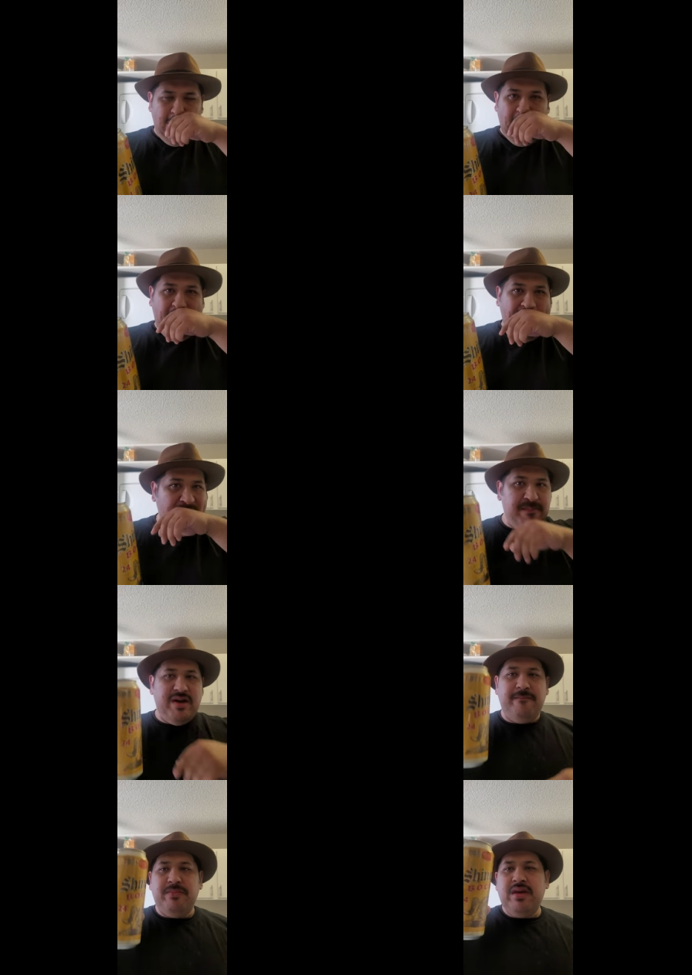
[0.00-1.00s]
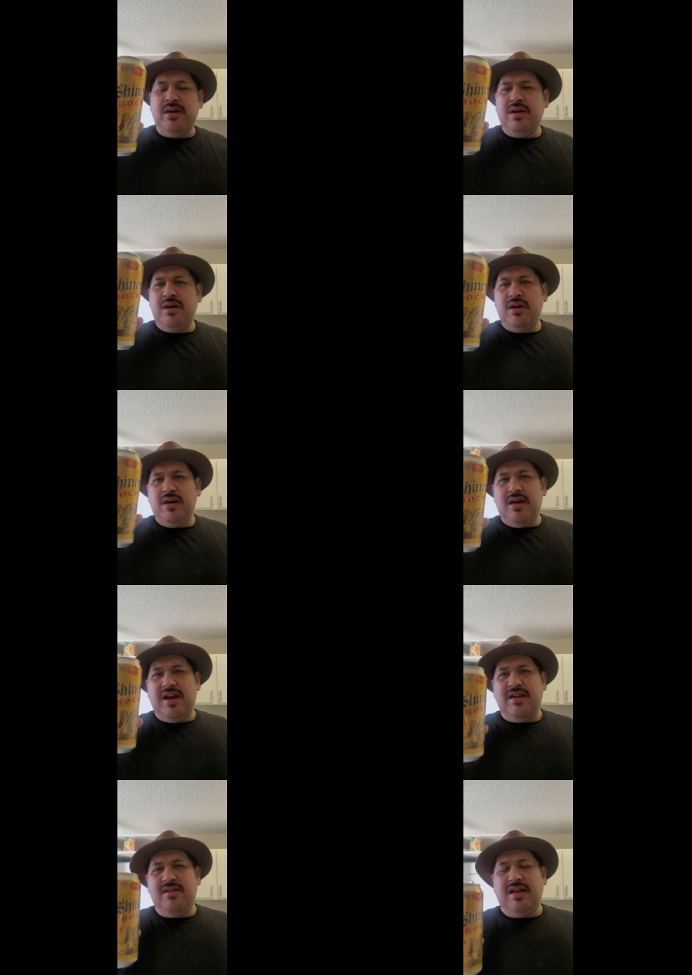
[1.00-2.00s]
but
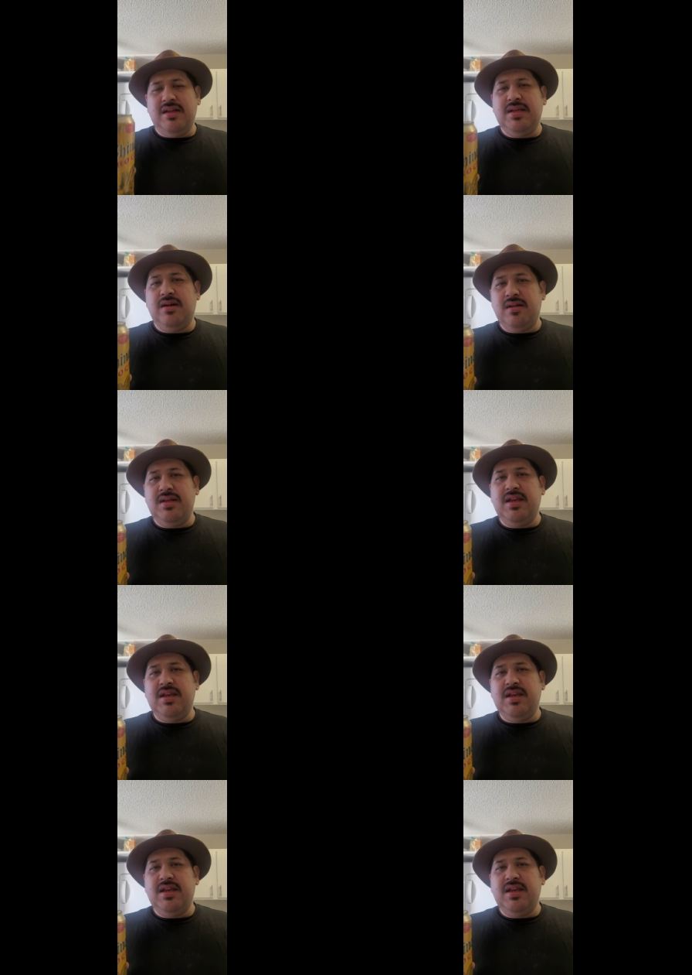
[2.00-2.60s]
I give that a solid